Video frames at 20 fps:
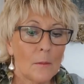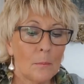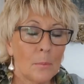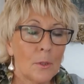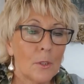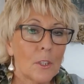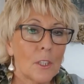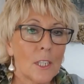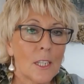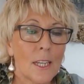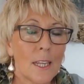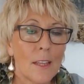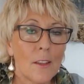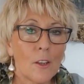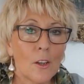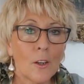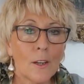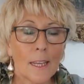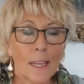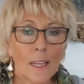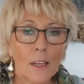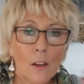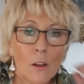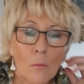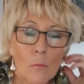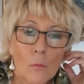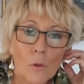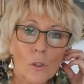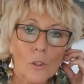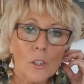But today, though,
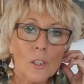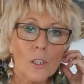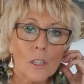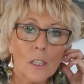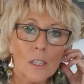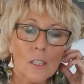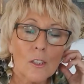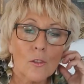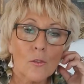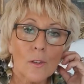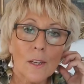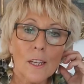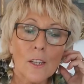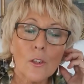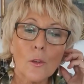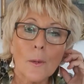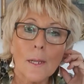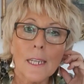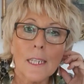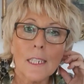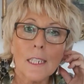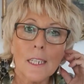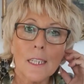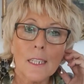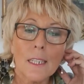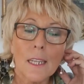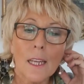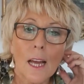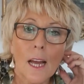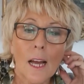Elon Musk has
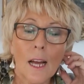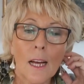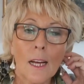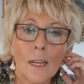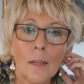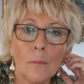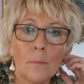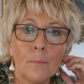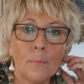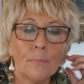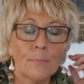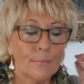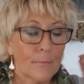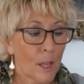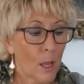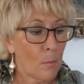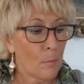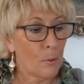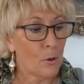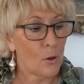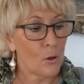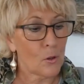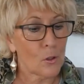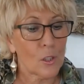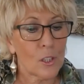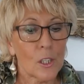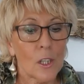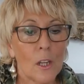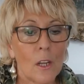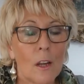retweeted a
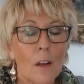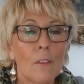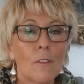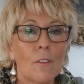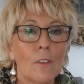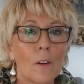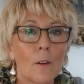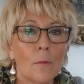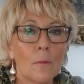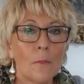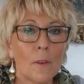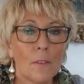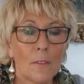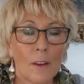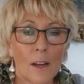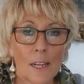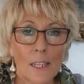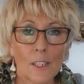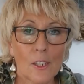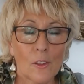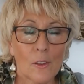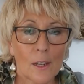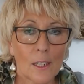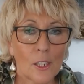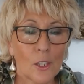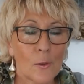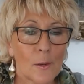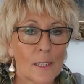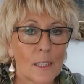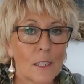post from
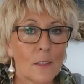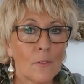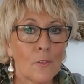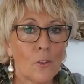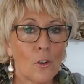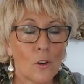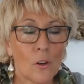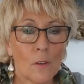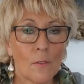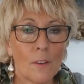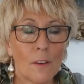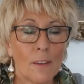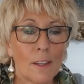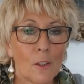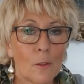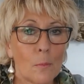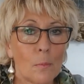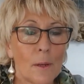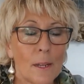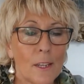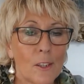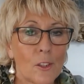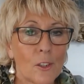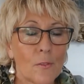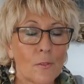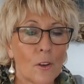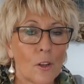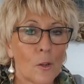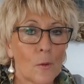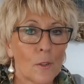ViceGrad24, a very good page
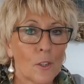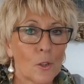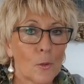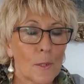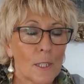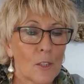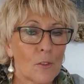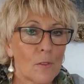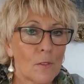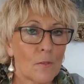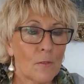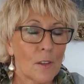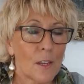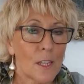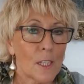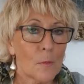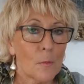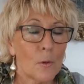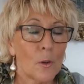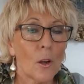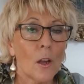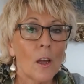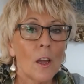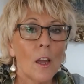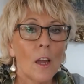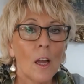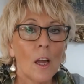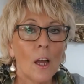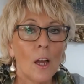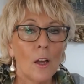to follow on Twitter and Facebook,
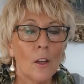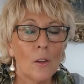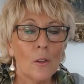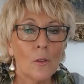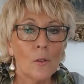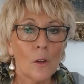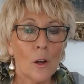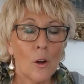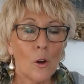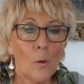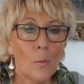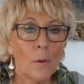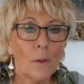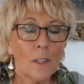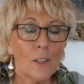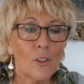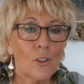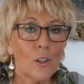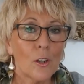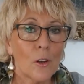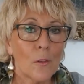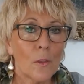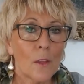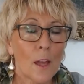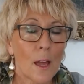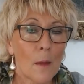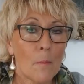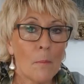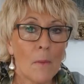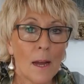who openly showed
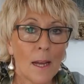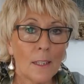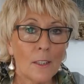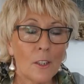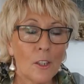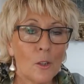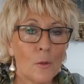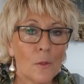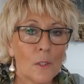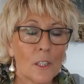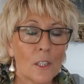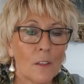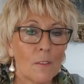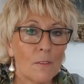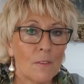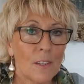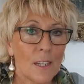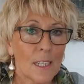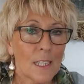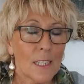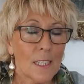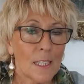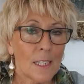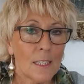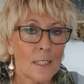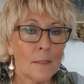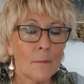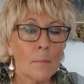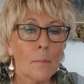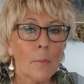that a man who was
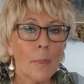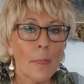convicted